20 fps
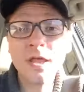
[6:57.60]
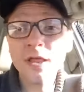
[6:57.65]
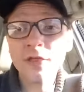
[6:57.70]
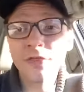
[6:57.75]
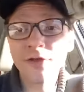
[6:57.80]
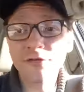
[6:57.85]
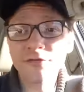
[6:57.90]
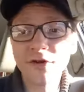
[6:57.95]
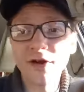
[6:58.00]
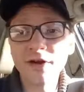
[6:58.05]

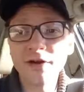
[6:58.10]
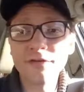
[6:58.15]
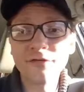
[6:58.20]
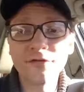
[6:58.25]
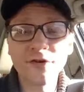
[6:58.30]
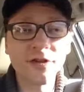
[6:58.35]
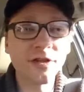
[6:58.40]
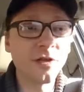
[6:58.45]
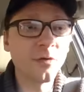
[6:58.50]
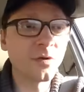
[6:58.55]
they're very
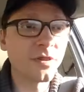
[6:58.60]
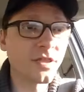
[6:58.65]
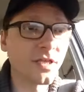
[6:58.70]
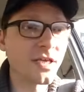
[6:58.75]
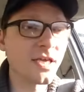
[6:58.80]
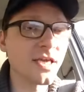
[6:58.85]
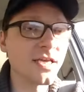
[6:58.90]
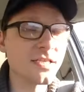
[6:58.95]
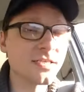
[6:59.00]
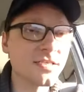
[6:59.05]
friendly with the
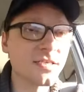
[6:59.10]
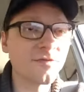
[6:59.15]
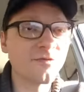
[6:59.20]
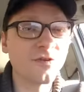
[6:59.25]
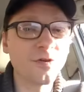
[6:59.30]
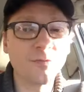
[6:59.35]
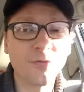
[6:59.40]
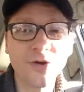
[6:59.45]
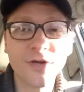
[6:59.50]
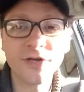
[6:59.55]
kids. If
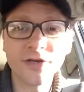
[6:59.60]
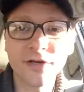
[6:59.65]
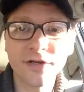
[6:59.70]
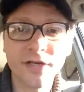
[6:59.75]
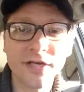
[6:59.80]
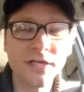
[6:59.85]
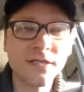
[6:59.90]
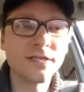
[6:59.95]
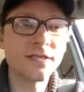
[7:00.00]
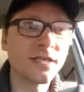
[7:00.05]
you bring your
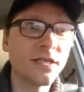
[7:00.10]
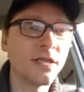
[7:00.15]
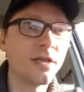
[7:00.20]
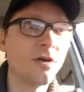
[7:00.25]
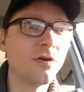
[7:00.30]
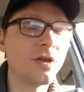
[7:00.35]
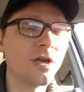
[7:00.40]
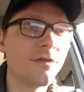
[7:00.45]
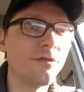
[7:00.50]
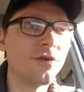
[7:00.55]
kids in,
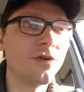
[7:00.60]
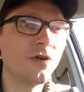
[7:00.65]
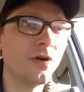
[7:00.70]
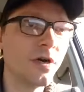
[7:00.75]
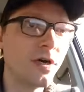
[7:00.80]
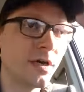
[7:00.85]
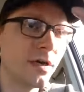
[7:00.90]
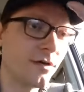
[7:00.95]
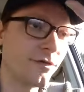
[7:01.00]
they'll give you a